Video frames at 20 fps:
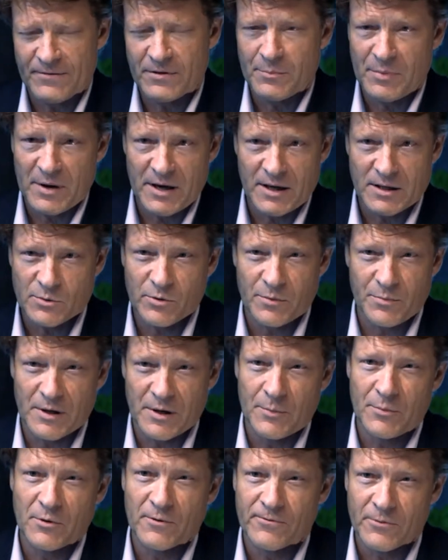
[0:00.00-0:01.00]
debates with
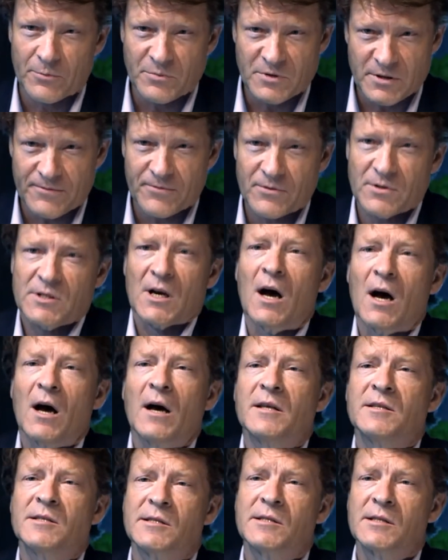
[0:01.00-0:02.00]
people from different
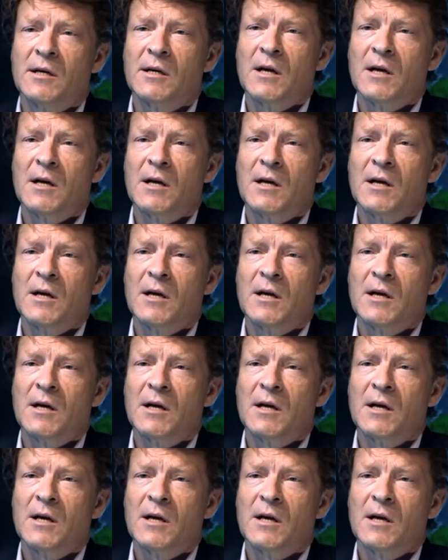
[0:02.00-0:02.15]
sides